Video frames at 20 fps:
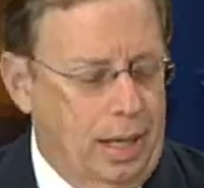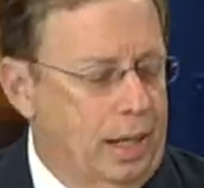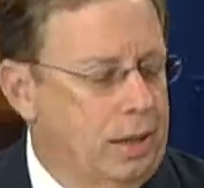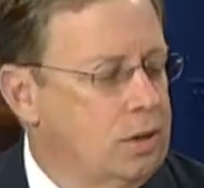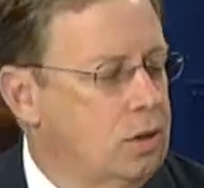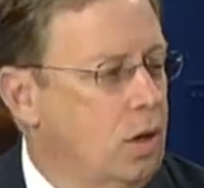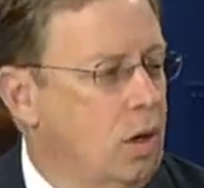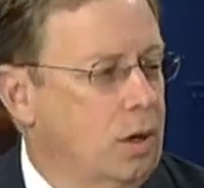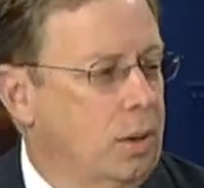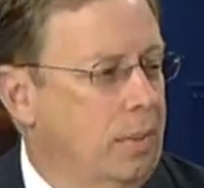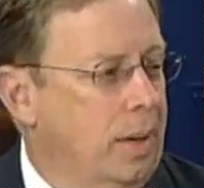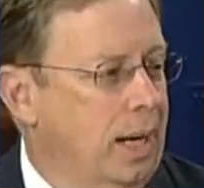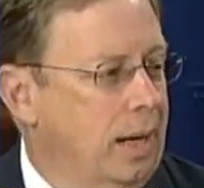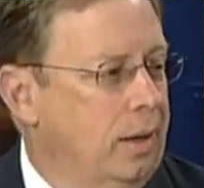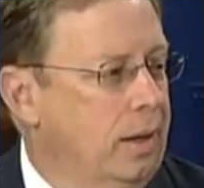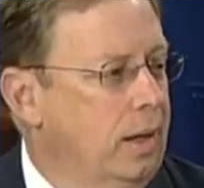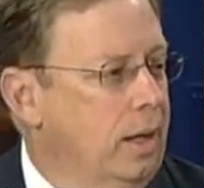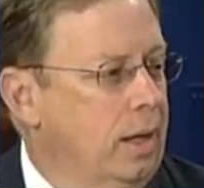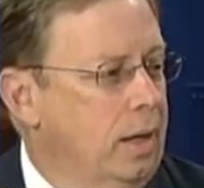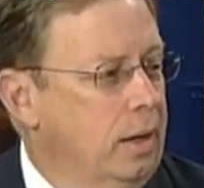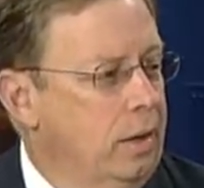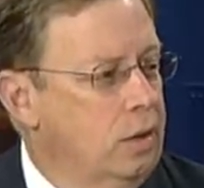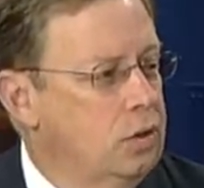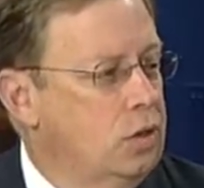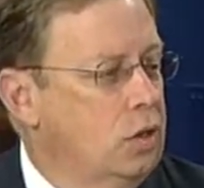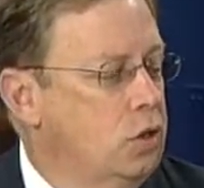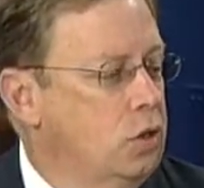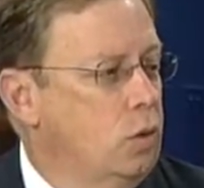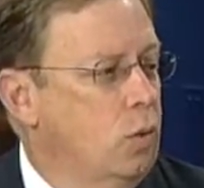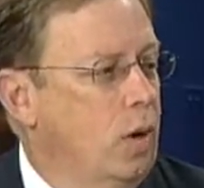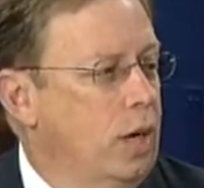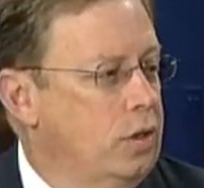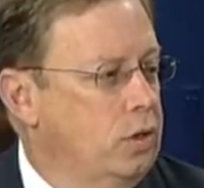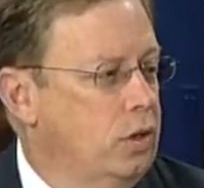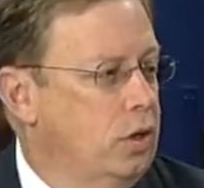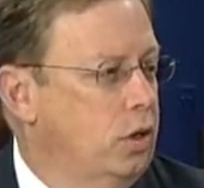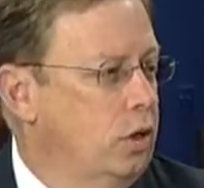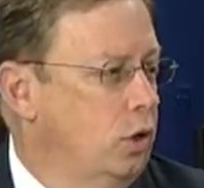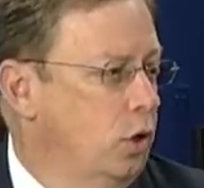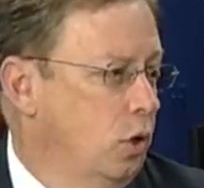I talk about the
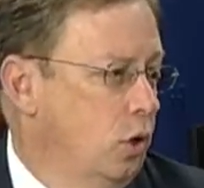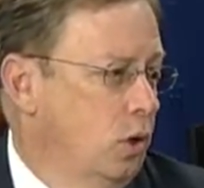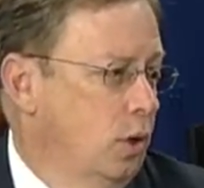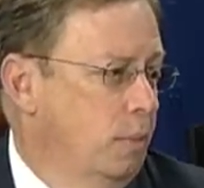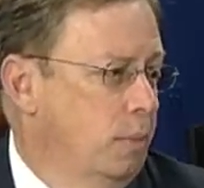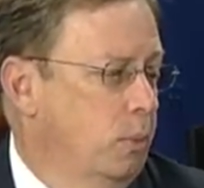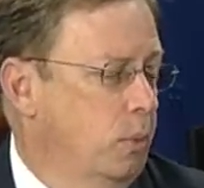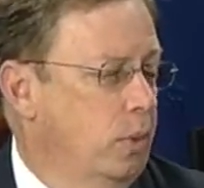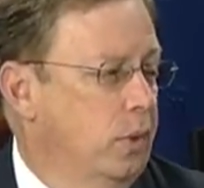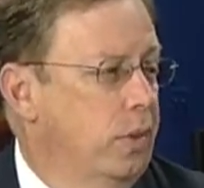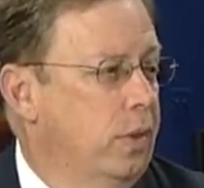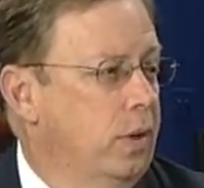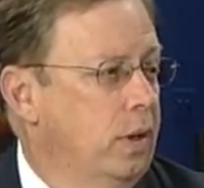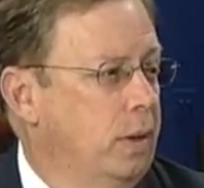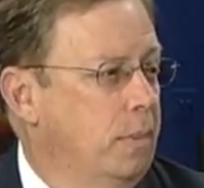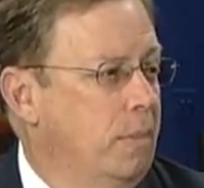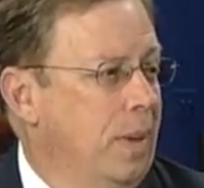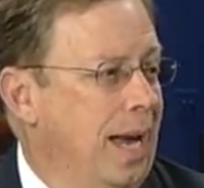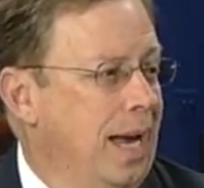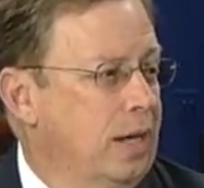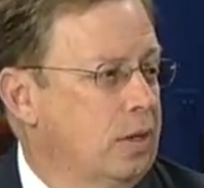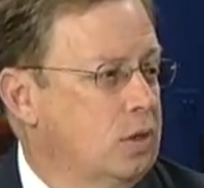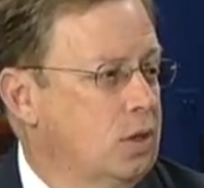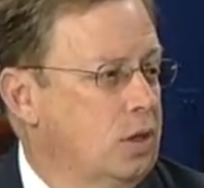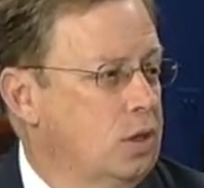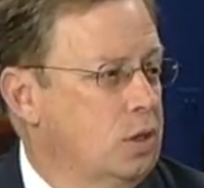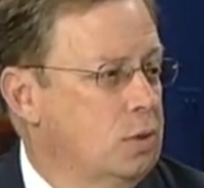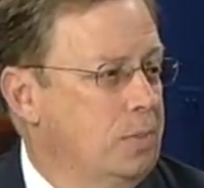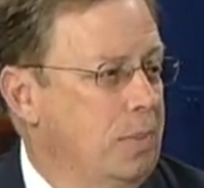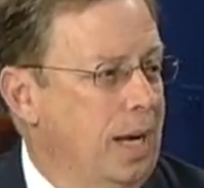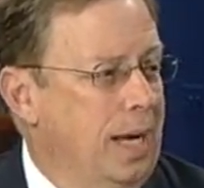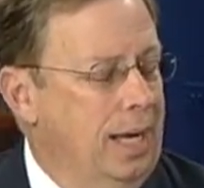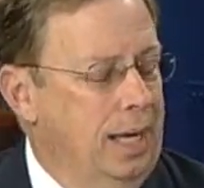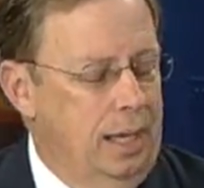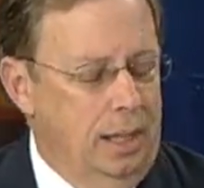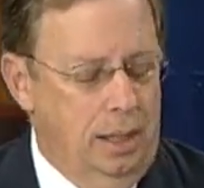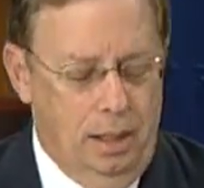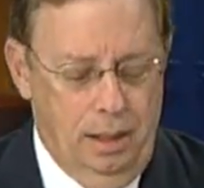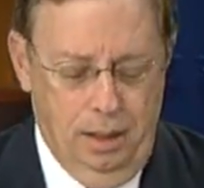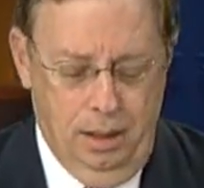situation in Europe with uh, banks mm-hmm. in
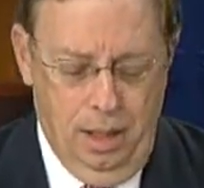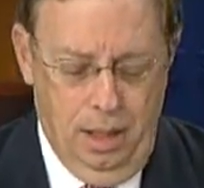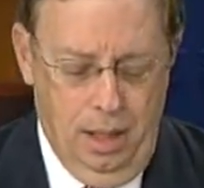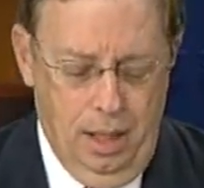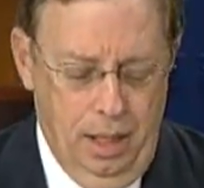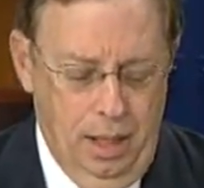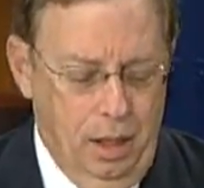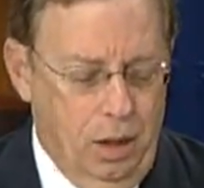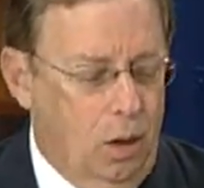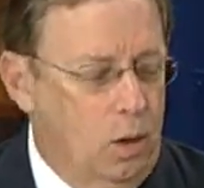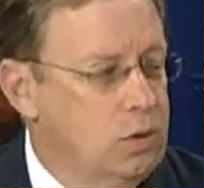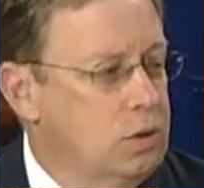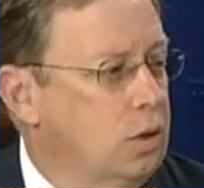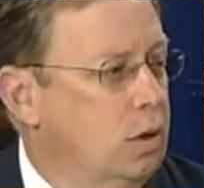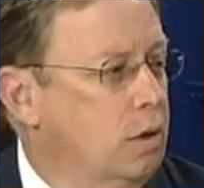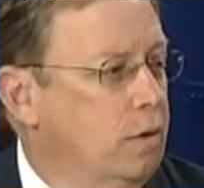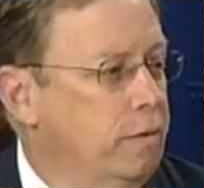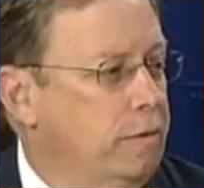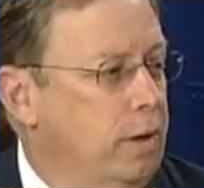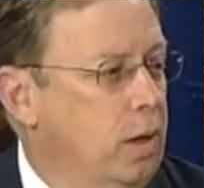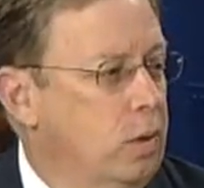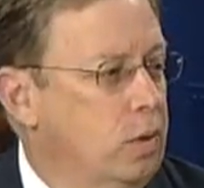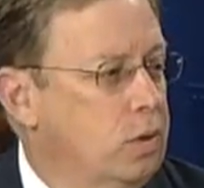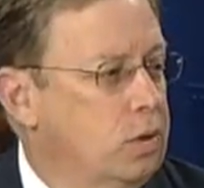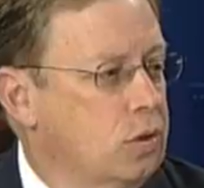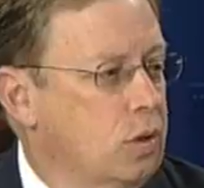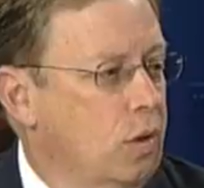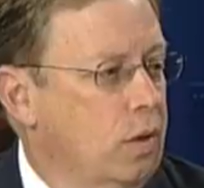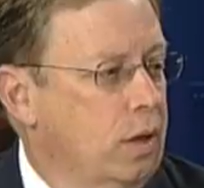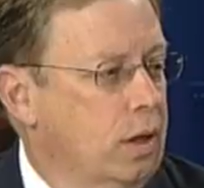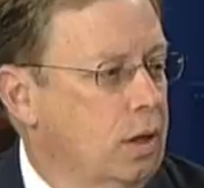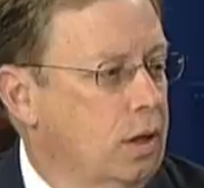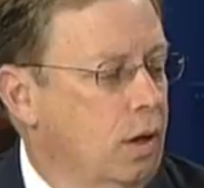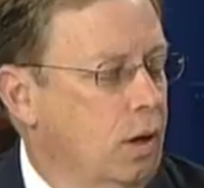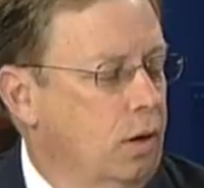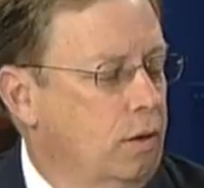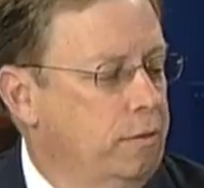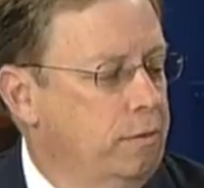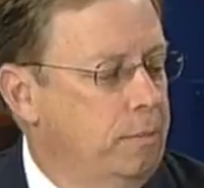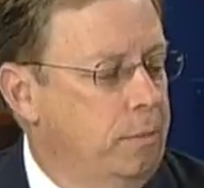Spain and, and also the focus on the
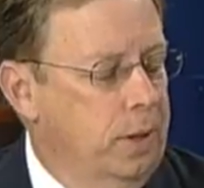Gulf.